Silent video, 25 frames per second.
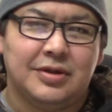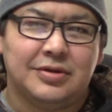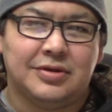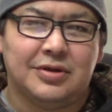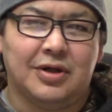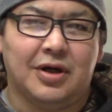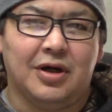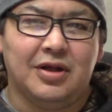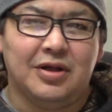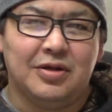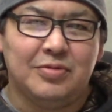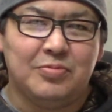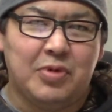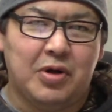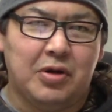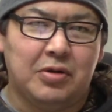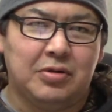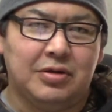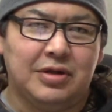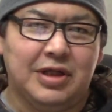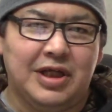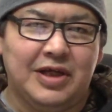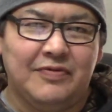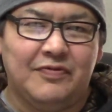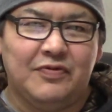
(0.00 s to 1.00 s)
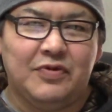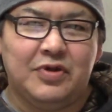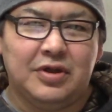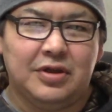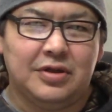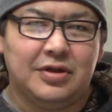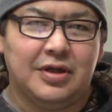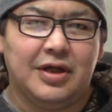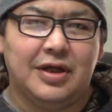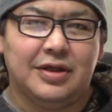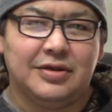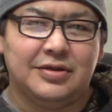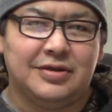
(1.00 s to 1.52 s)
It's all about leaving the
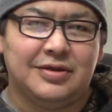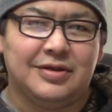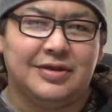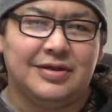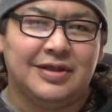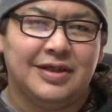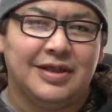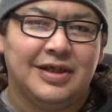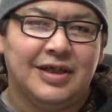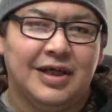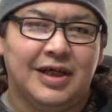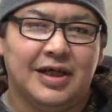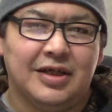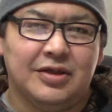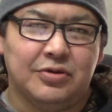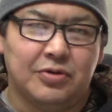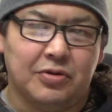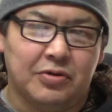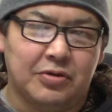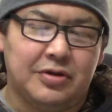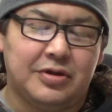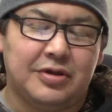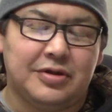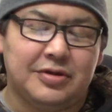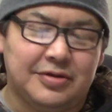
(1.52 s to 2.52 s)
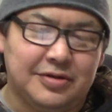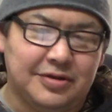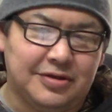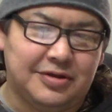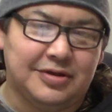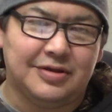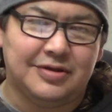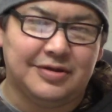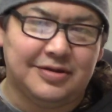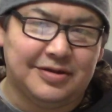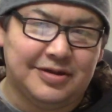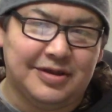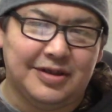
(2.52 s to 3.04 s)
nest in order to
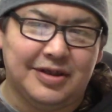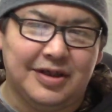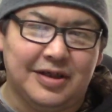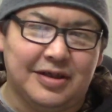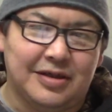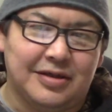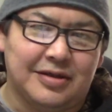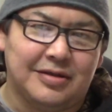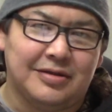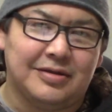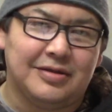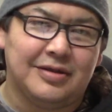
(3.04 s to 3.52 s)
succeed,